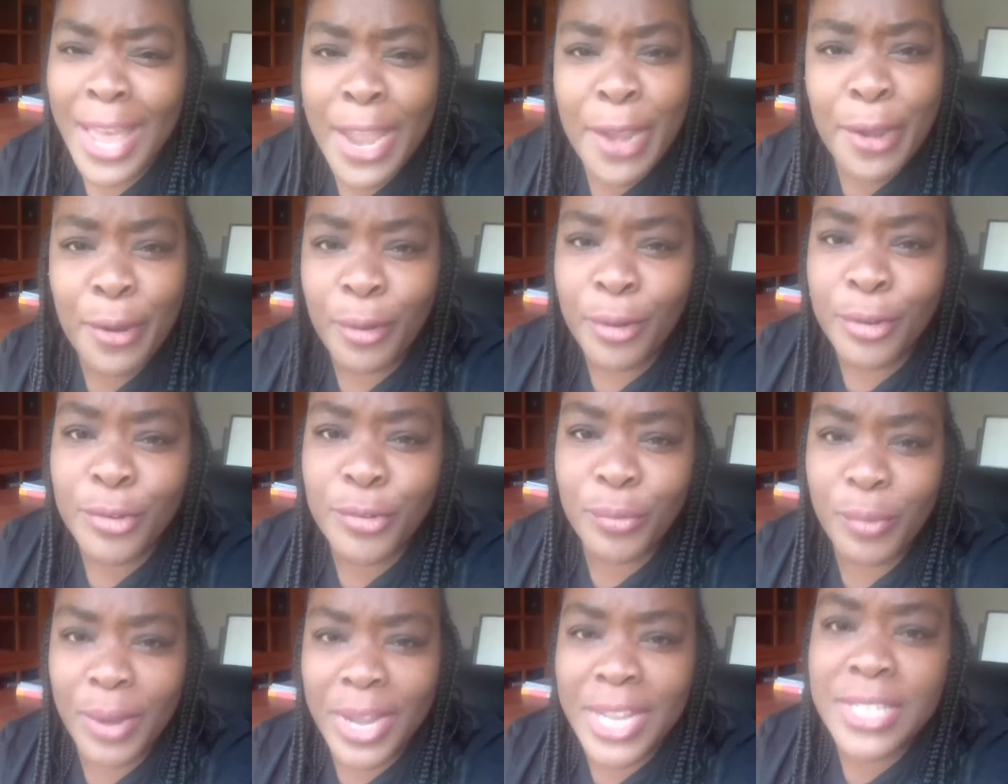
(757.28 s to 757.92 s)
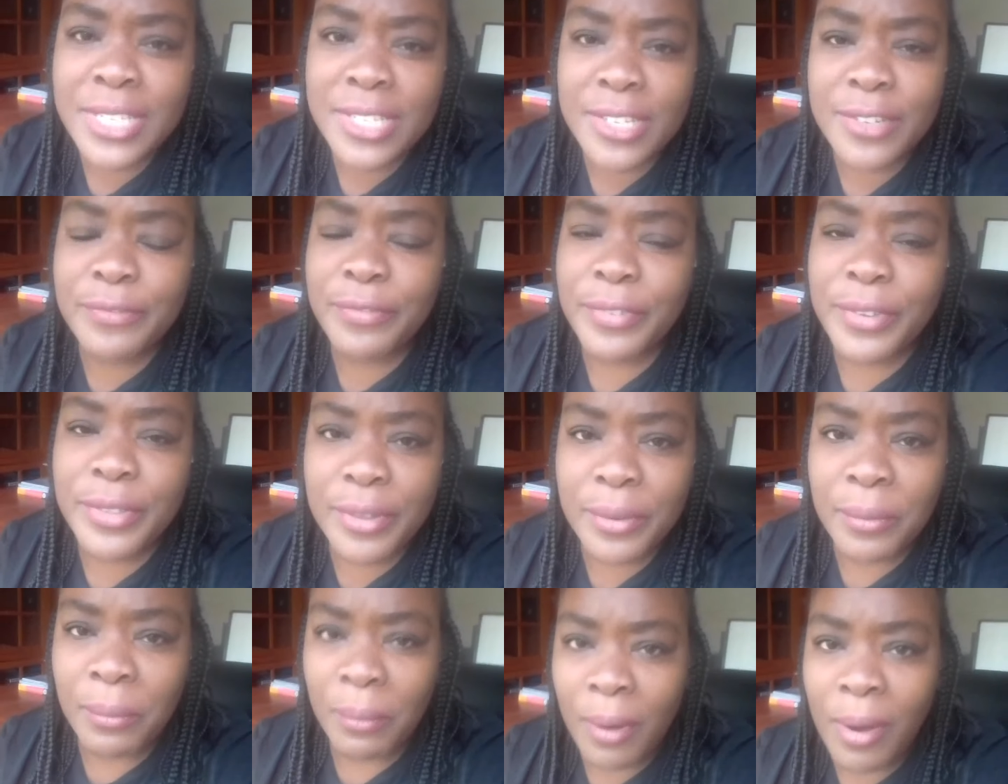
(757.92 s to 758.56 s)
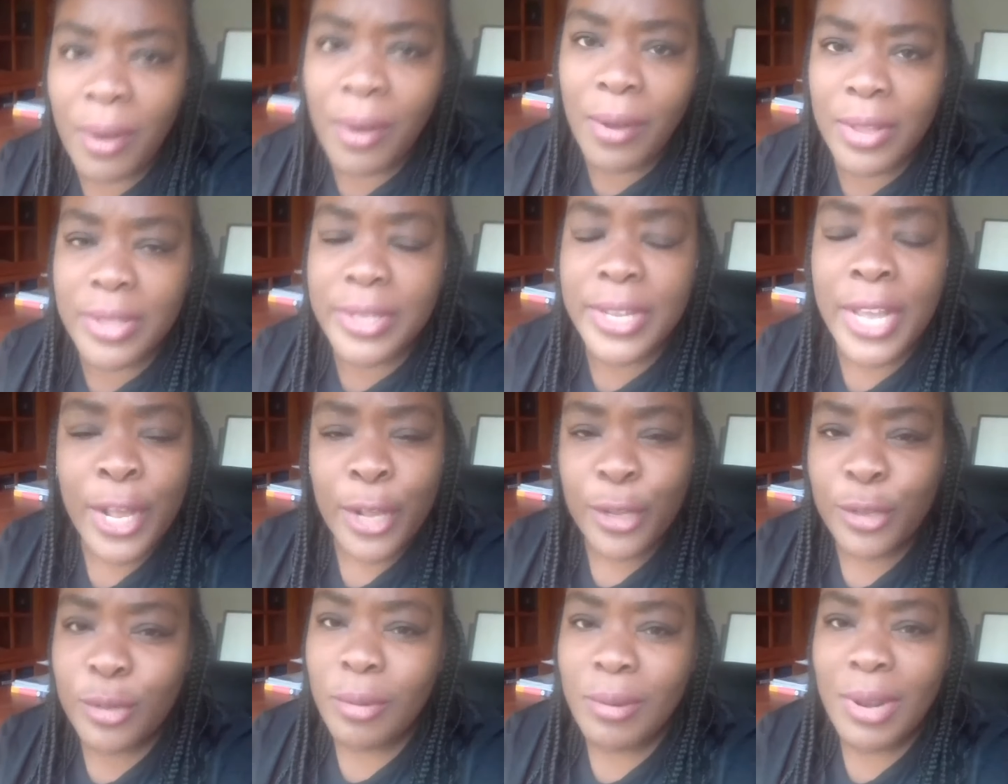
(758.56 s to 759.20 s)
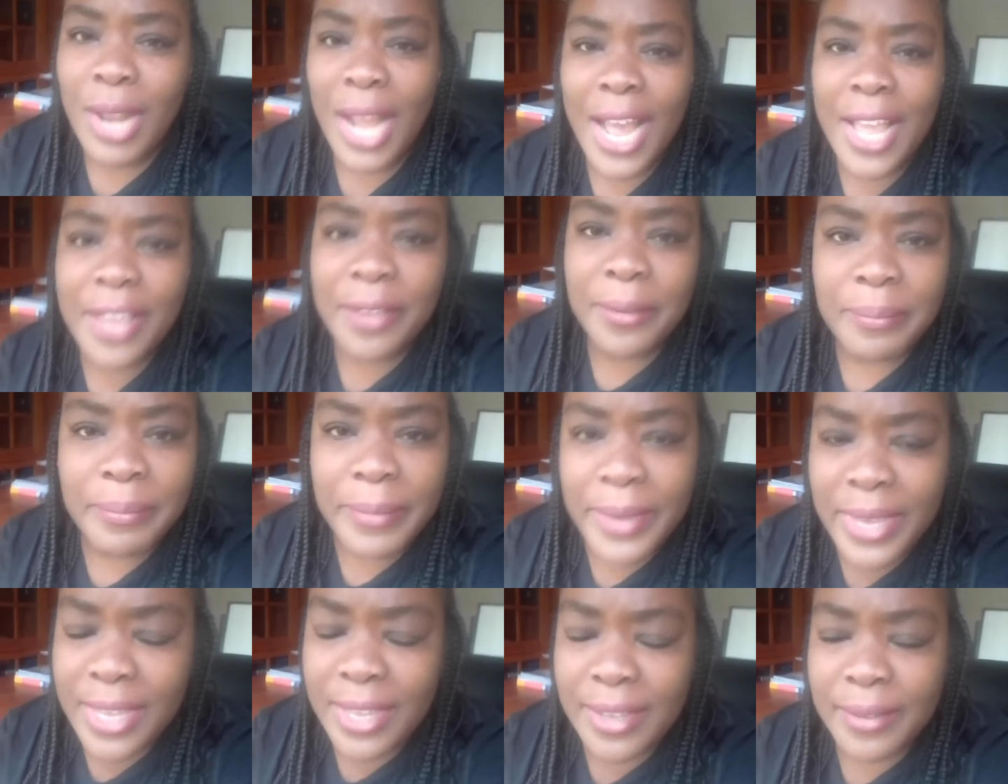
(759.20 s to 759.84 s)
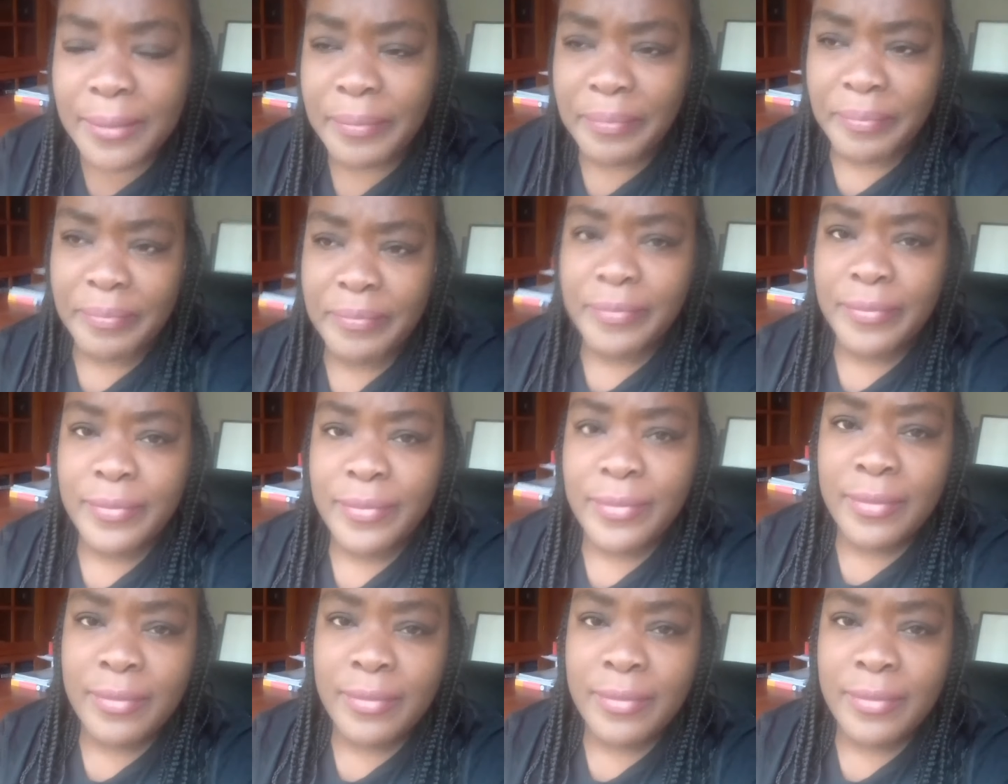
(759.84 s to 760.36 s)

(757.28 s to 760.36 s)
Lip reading: and not waiting for the world to like me.